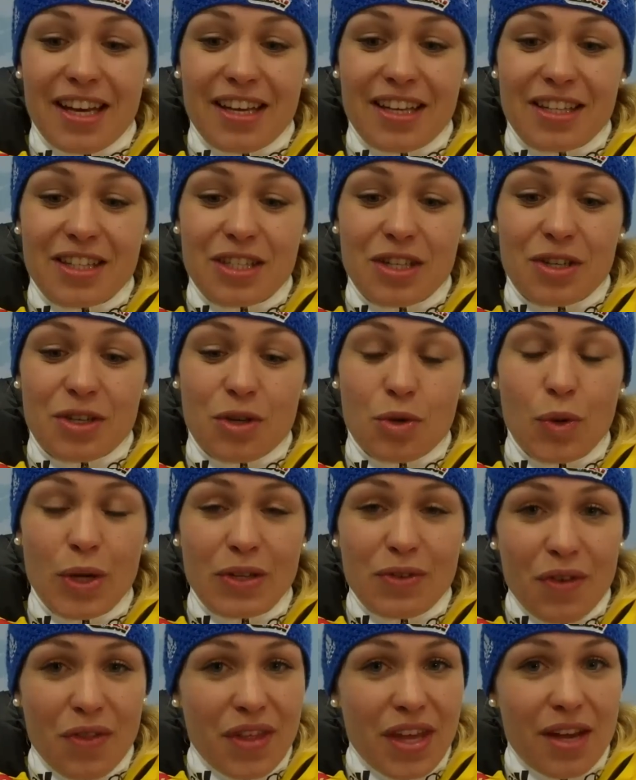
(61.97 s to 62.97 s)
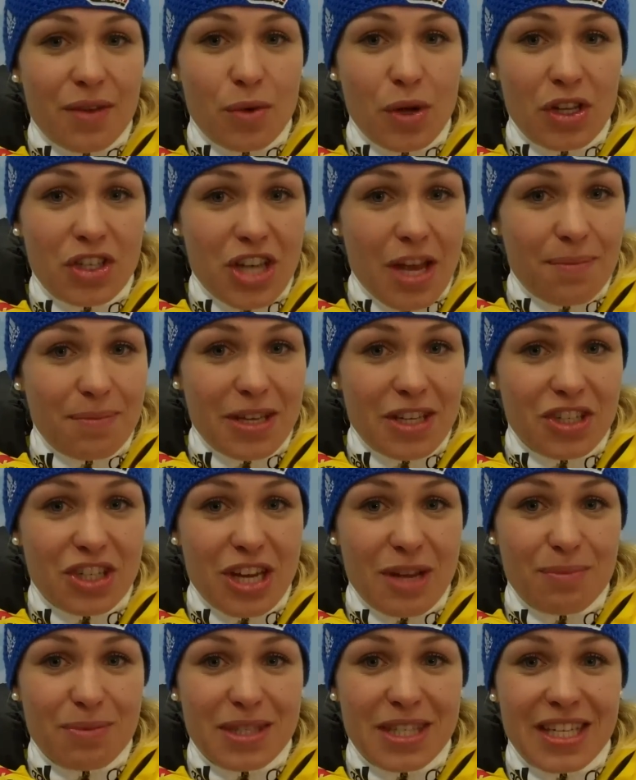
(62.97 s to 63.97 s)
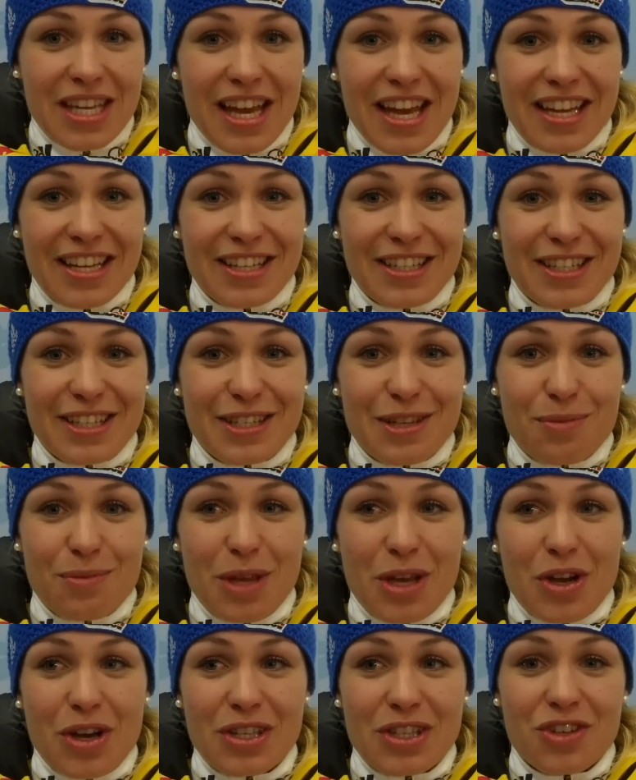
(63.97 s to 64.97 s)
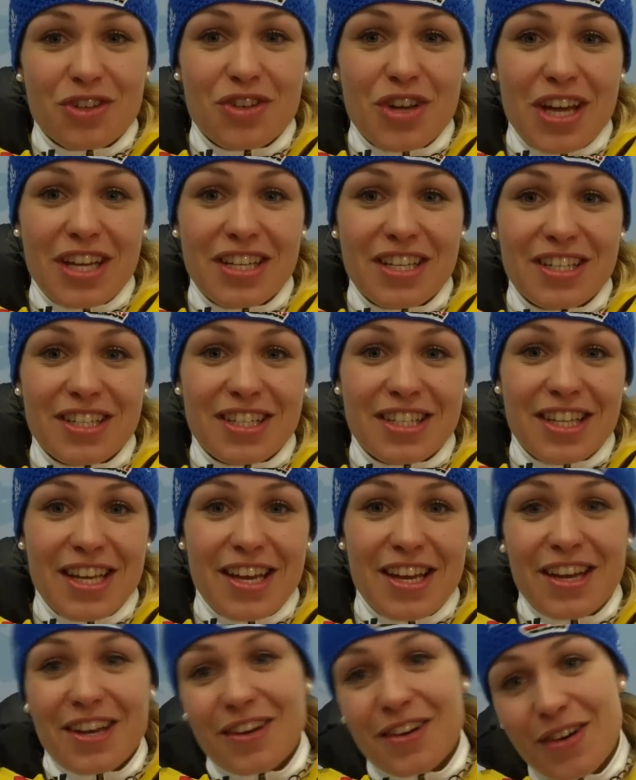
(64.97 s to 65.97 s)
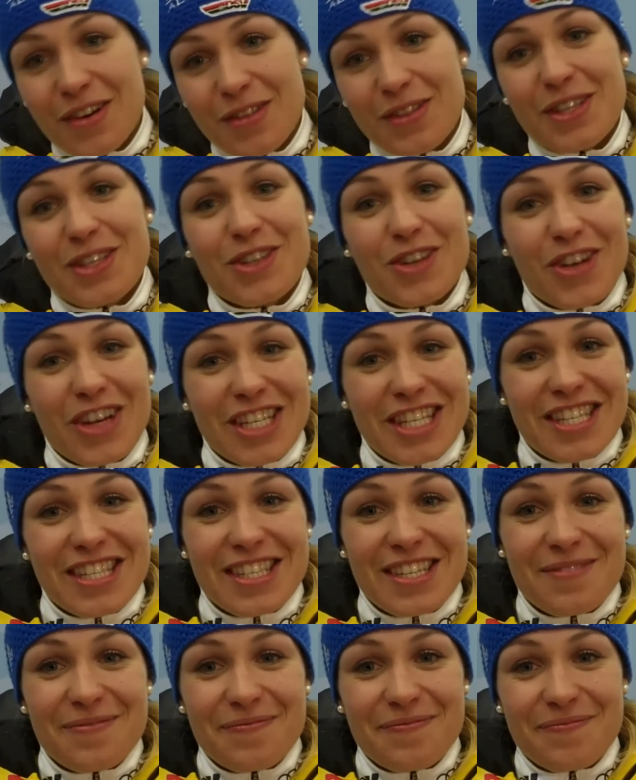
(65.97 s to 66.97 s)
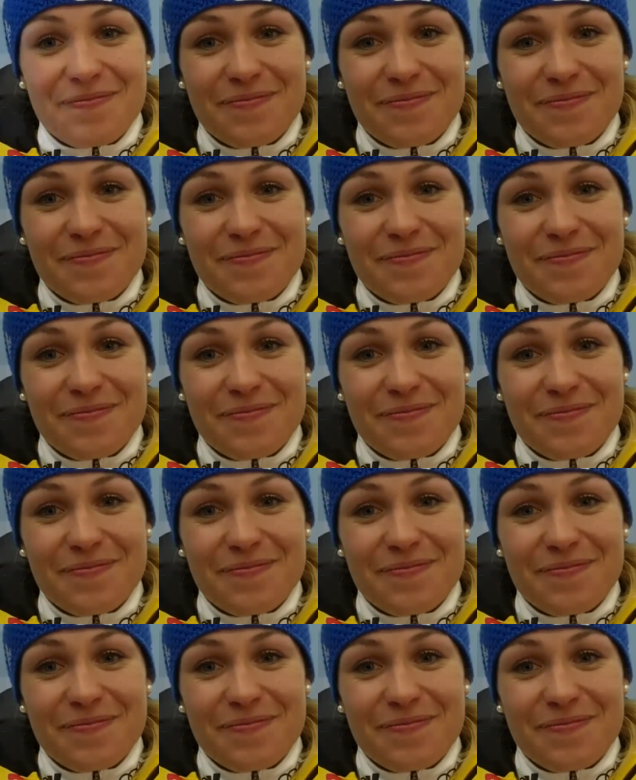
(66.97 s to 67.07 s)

uh, to quit with the World Championships and to be concentrated uh, on these races.